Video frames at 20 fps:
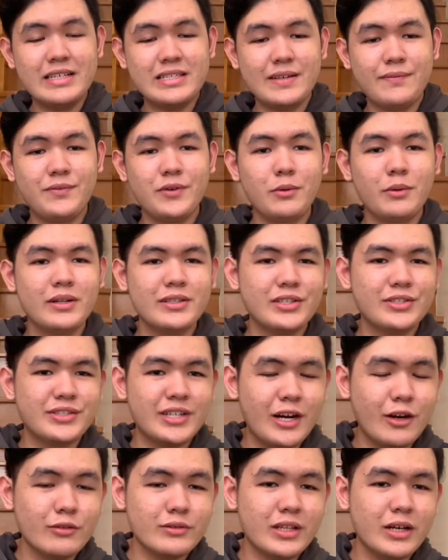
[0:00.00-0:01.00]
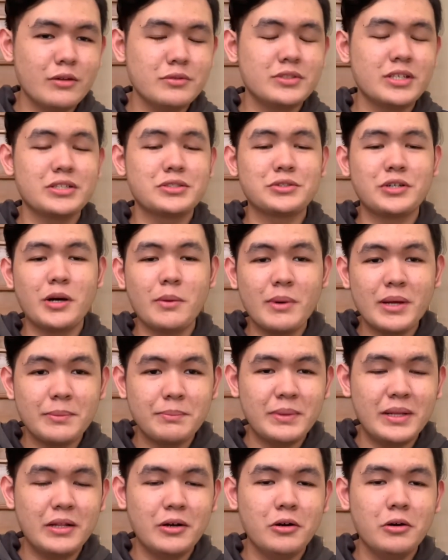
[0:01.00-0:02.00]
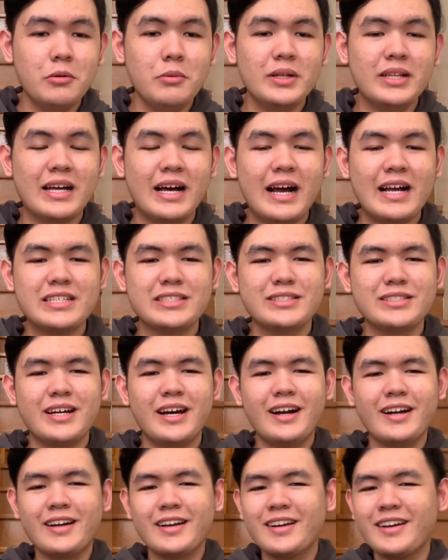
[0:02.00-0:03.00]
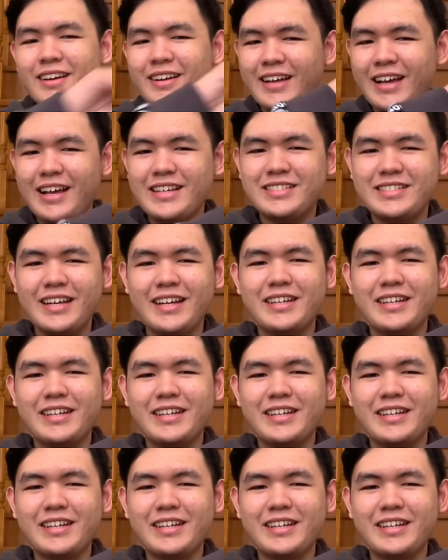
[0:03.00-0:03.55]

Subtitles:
if you want a shoutout, just comment below with the hashtag Ezek